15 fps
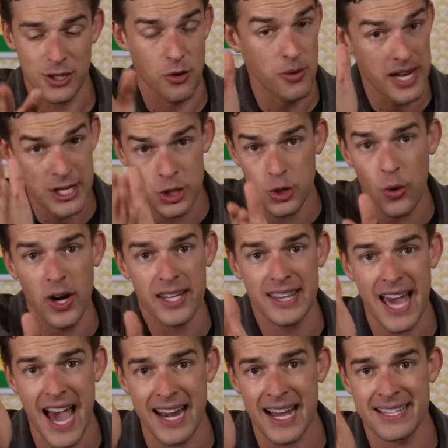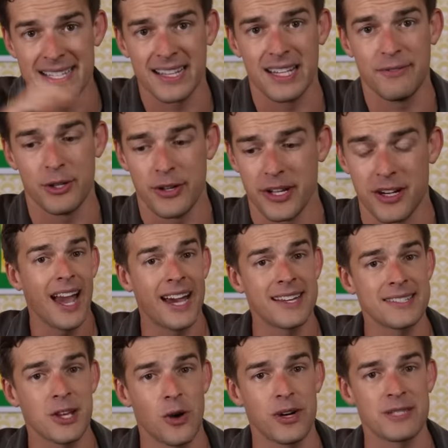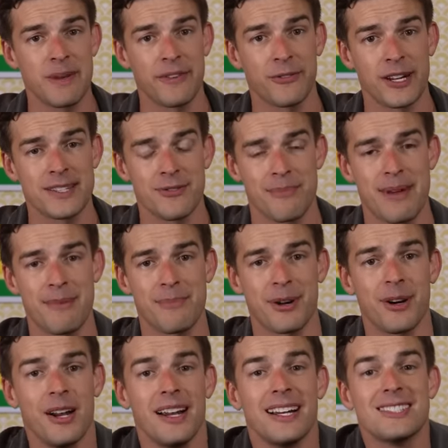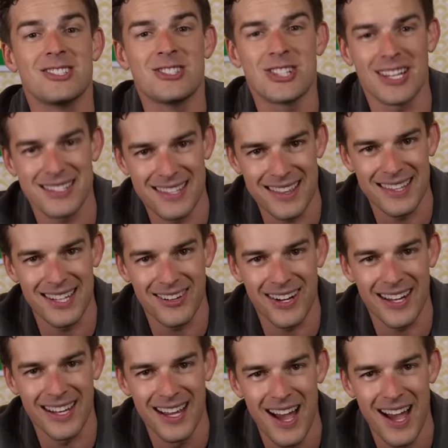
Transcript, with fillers: So enjoy that as I leave you here. And as always, my friends, remember, it's just a theory.